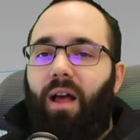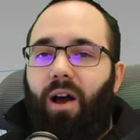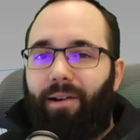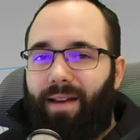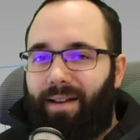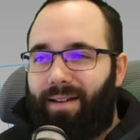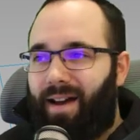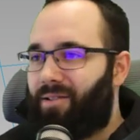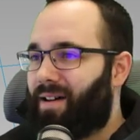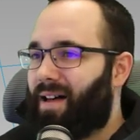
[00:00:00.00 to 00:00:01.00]
Okay,
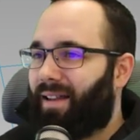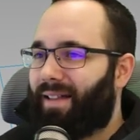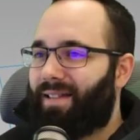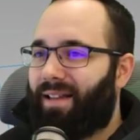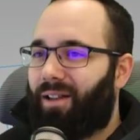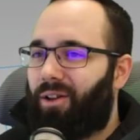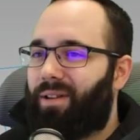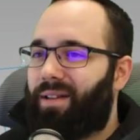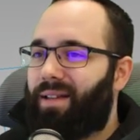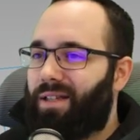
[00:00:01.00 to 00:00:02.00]
now let's
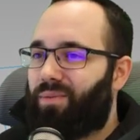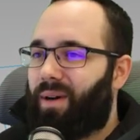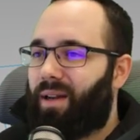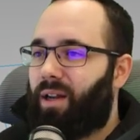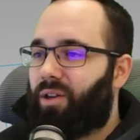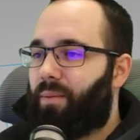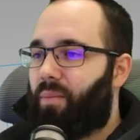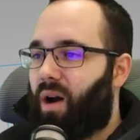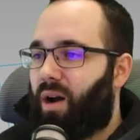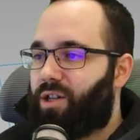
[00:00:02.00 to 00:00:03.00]
load this one into the
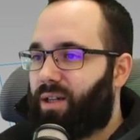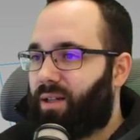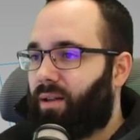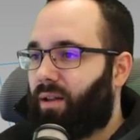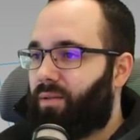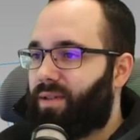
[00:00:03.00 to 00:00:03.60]
project and close